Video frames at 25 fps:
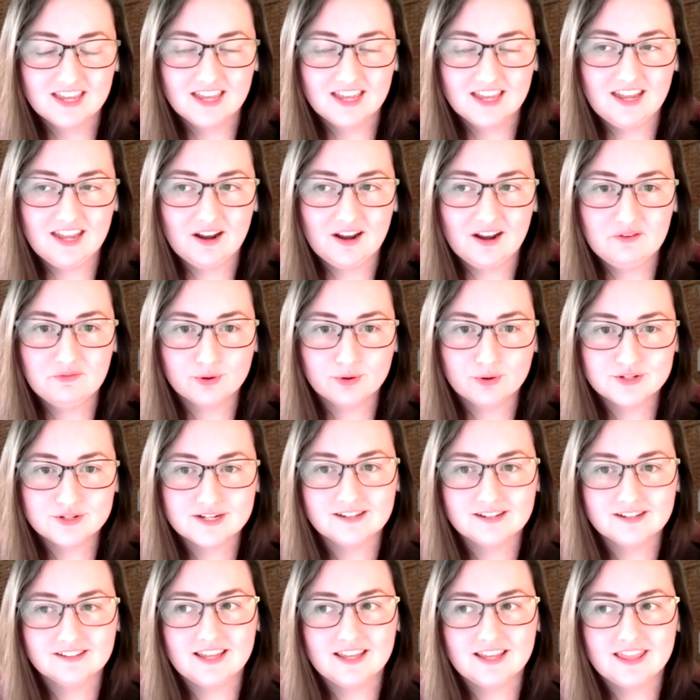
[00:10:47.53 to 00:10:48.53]
And
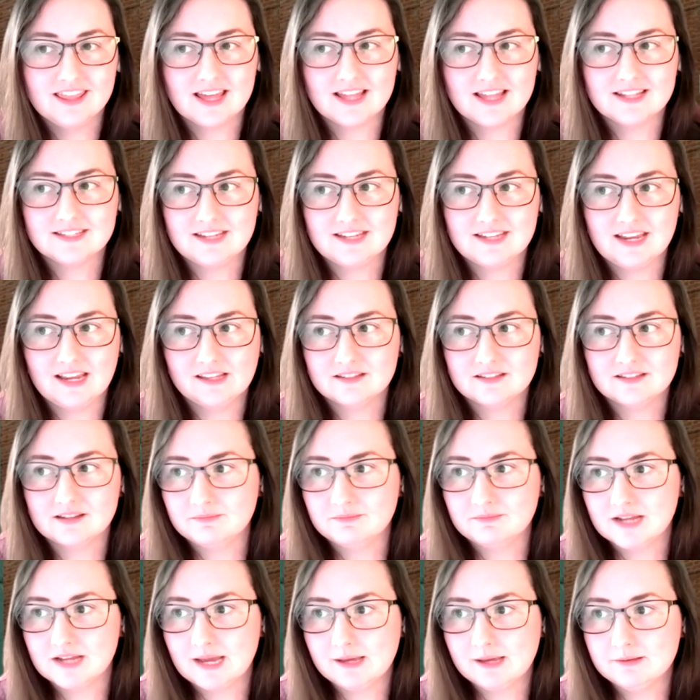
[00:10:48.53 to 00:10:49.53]
unfortunately, that stinks
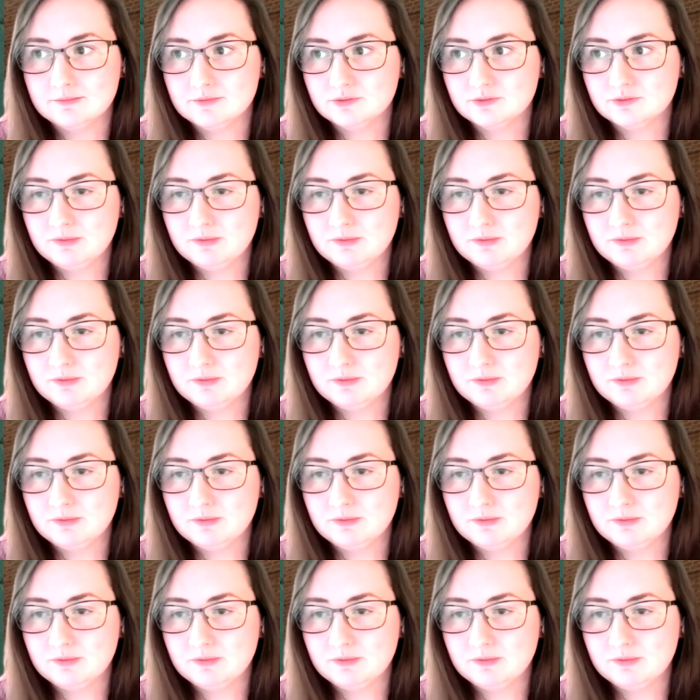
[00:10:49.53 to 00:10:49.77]
sometimes,